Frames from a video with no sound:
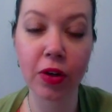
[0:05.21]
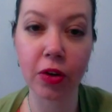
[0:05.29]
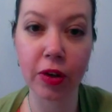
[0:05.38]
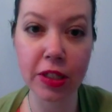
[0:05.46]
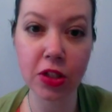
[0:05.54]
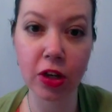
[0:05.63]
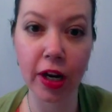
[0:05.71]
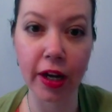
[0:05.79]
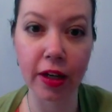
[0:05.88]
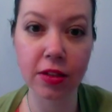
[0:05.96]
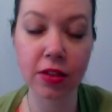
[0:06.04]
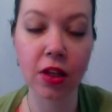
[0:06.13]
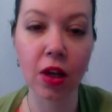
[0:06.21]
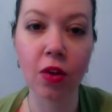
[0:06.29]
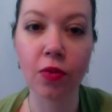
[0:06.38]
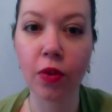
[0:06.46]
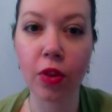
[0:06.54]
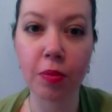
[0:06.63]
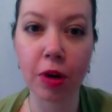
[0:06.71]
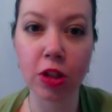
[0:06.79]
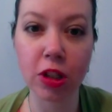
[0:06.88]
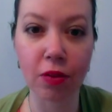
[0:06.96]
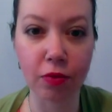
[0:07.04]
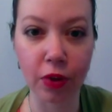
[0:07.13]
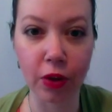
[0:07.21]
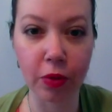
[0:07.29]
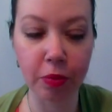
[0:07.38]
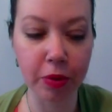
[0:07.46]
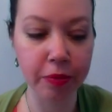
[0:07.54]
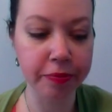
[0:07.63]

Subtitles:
your Easter eggs for the March envelope.